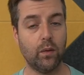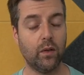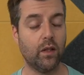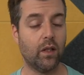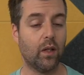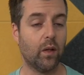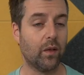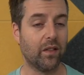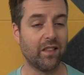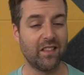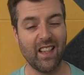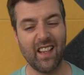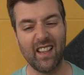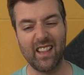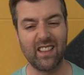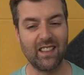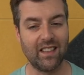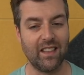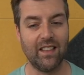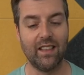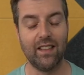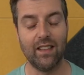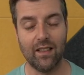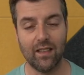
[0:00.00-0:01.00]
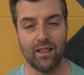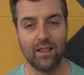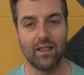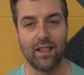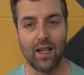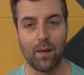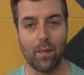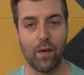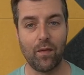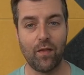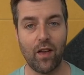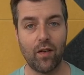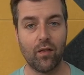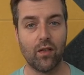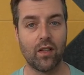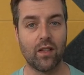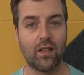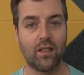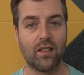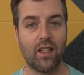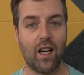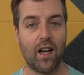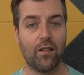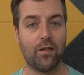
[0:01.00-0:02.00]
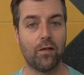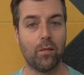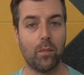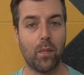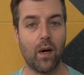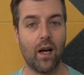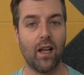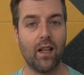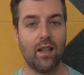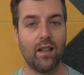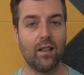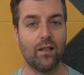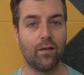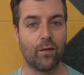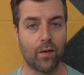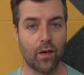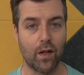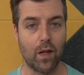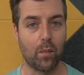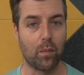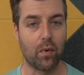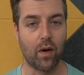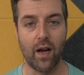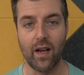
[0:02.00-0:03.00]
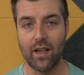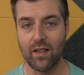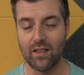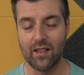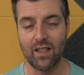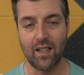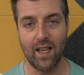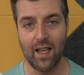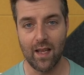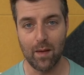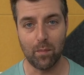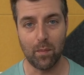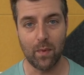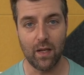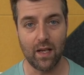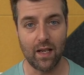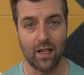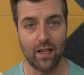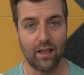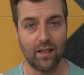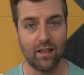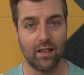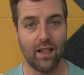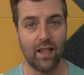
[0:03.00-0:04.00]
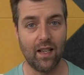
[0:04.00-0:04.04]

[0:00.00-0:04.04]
You know, aesthetically, it's not my favorite stuff, but for the price, you can't beat it,